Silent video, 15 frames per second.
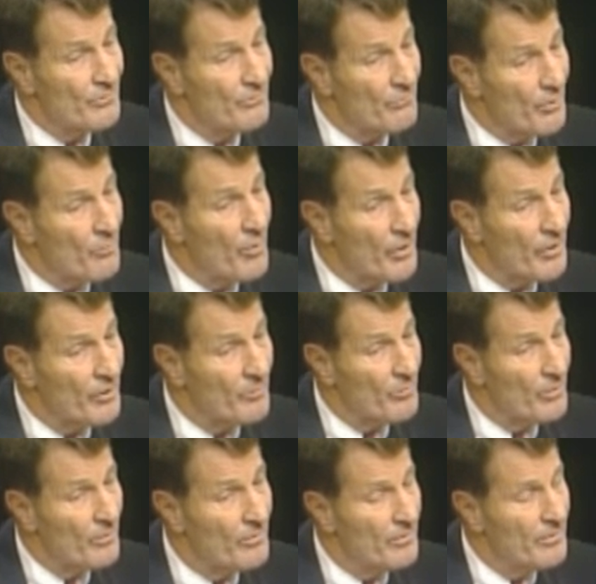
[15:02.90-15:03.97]

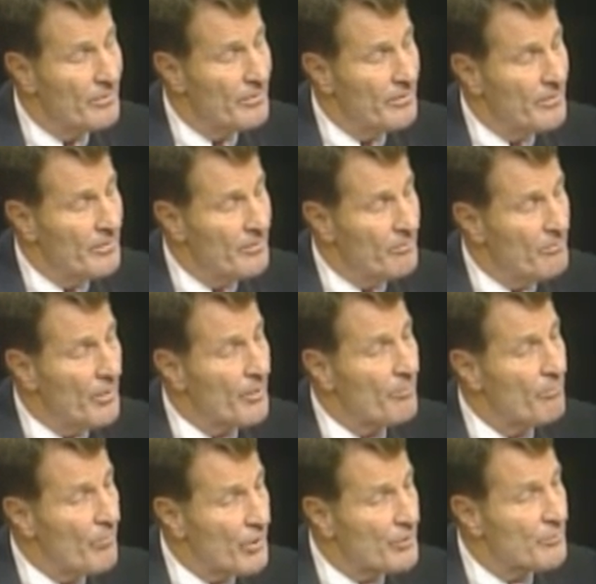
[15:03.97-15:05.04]
remarkable, but
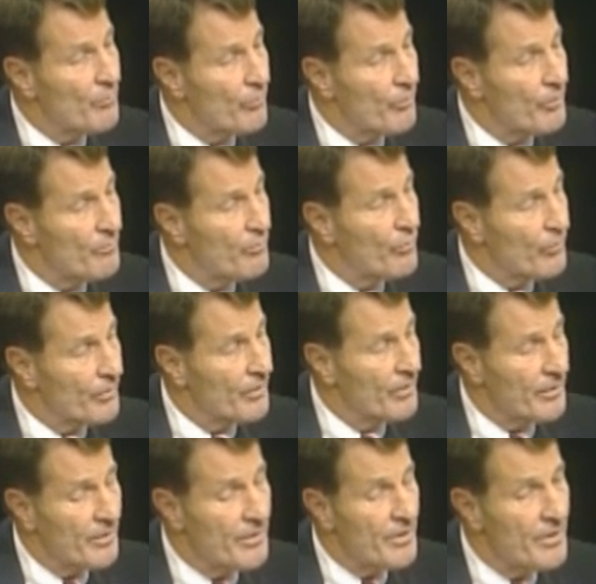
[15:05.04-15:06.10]
much more
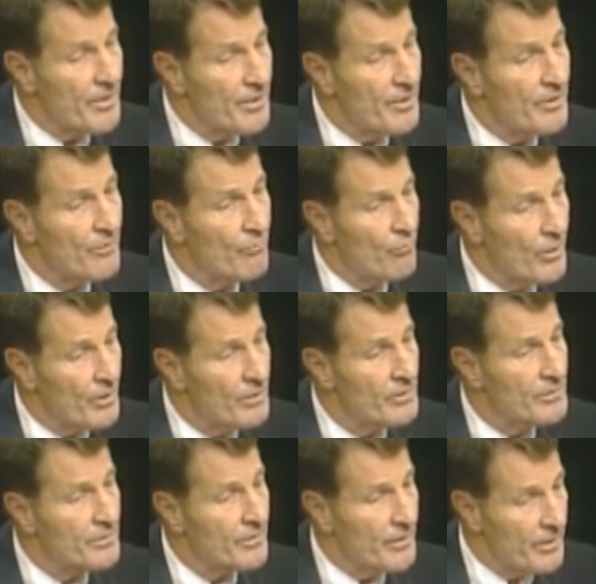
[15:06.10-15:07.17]
importantly, he
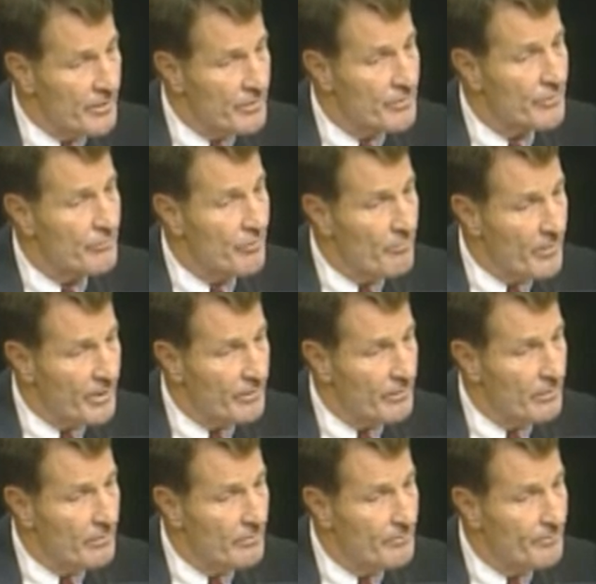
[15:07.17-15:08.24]
was instrumental.
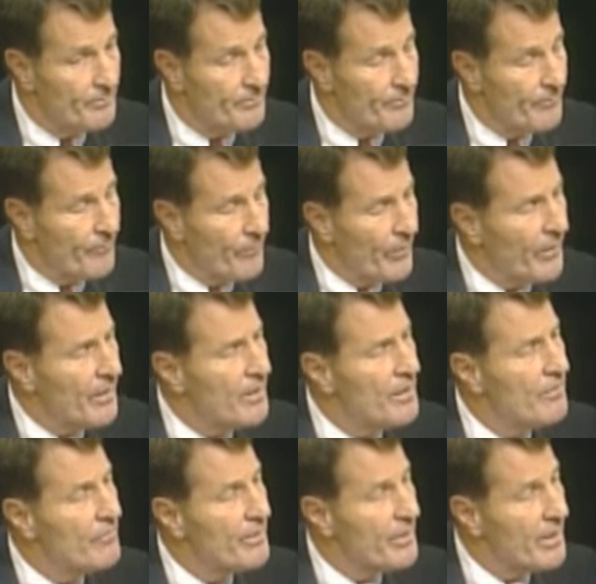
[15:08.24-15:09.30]

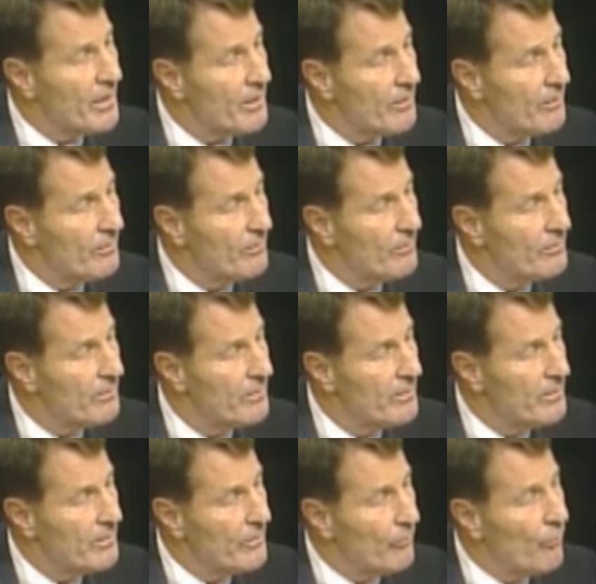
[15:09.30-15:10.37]
Even now,
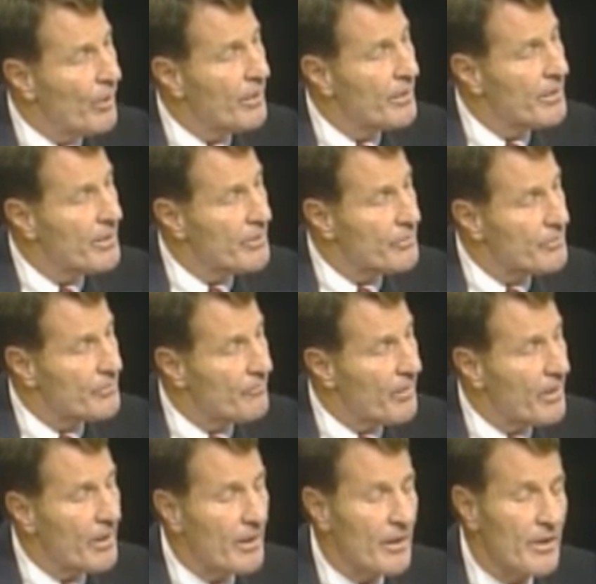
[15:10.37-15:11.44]
one hears
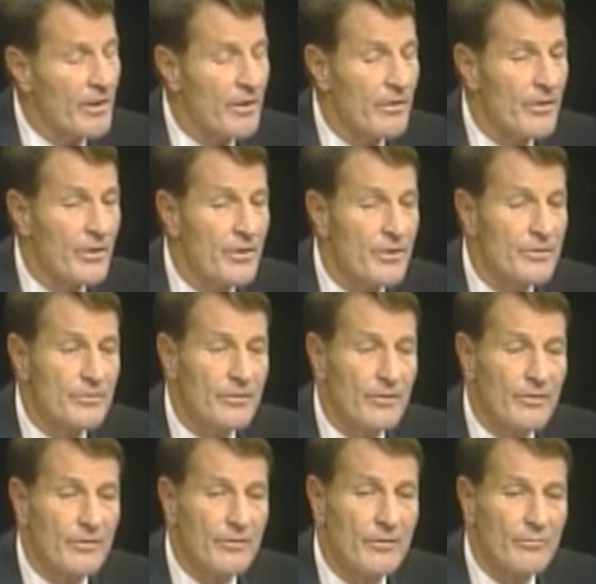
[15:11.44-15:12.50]
faintly the
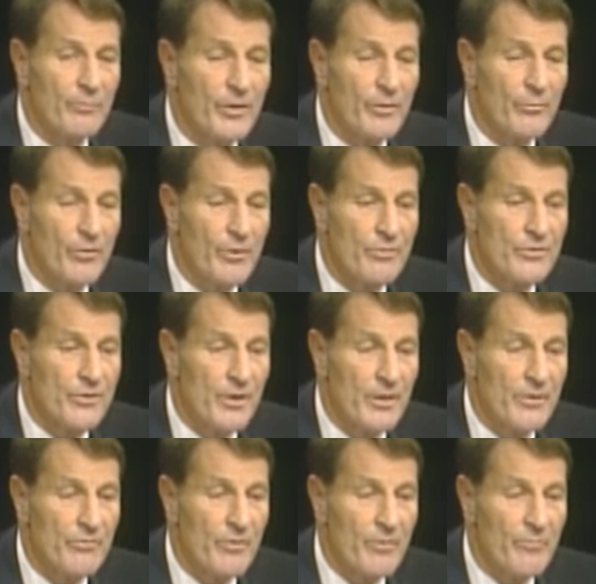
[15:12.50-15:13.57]
distant but
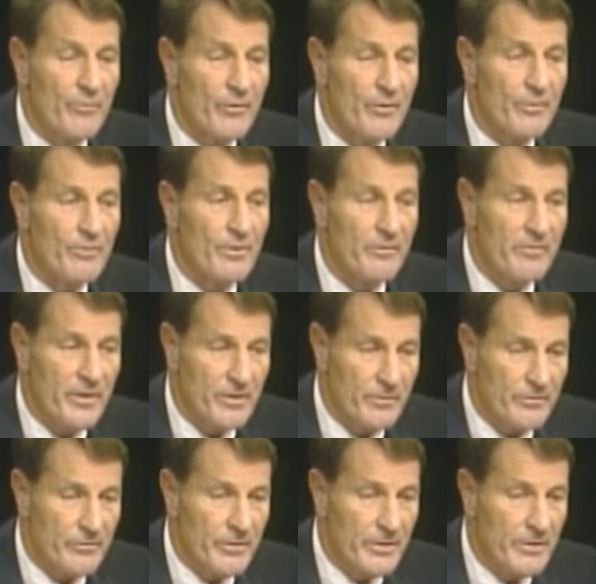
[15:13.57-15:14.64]
approaching drum roll of
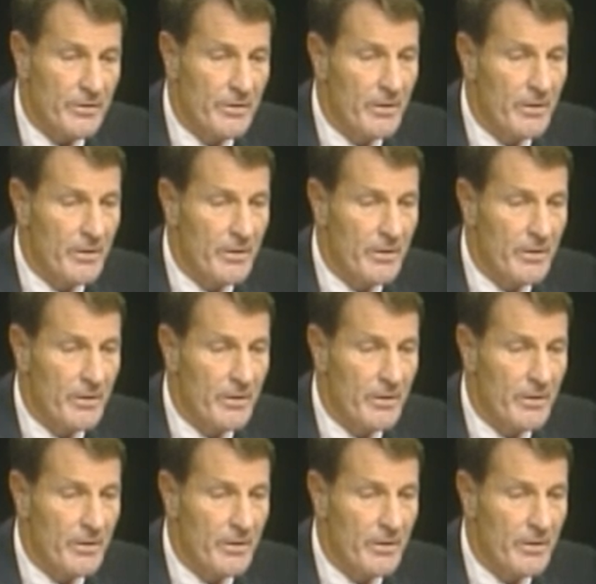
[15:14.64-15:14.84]
history,